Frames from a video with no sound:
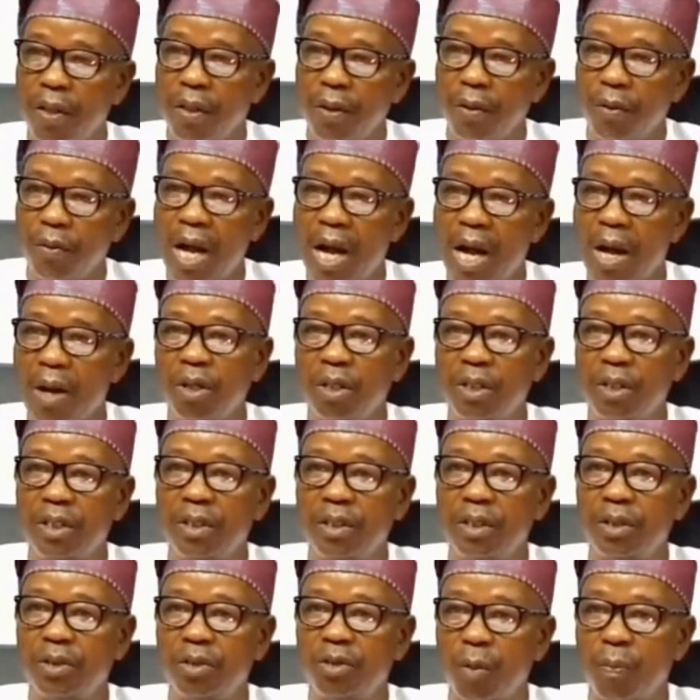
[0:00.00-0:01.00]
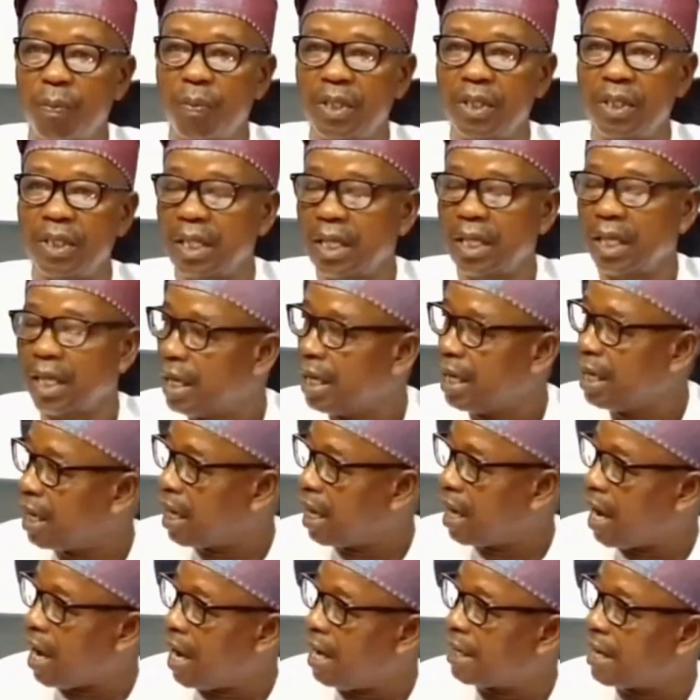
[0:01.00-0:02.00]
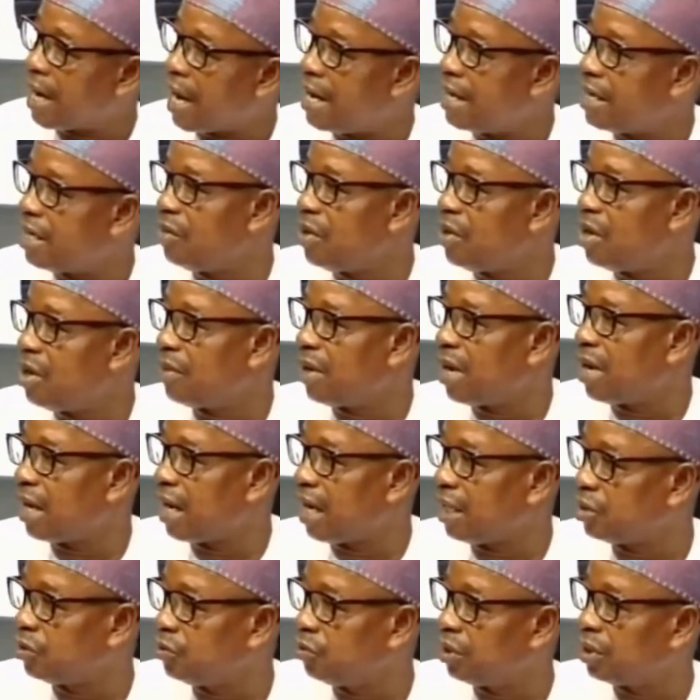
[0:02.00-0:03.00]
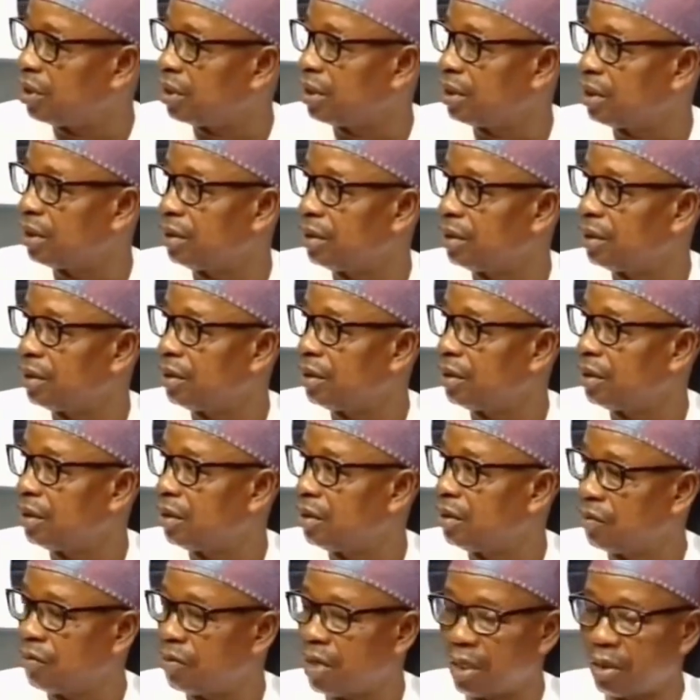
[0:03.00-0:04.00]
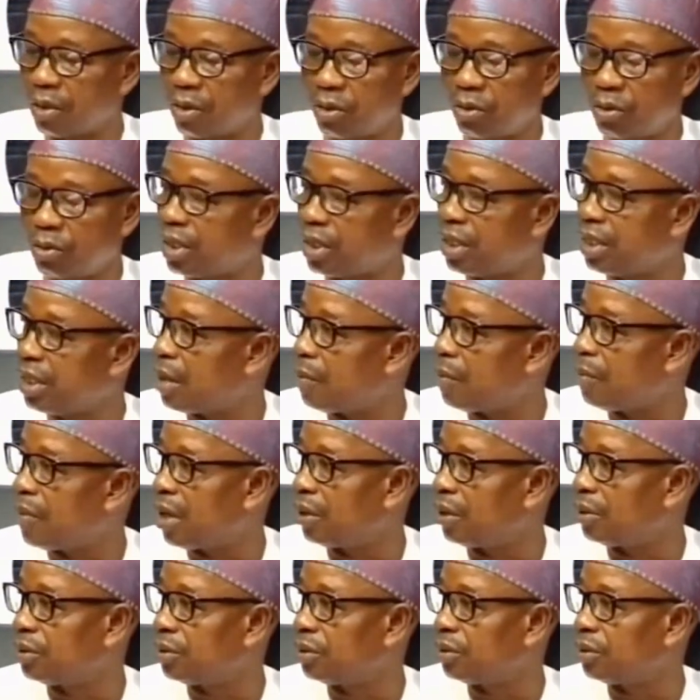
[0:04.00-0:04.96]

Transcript: We are continuing the topic, and I remember last week we were talking about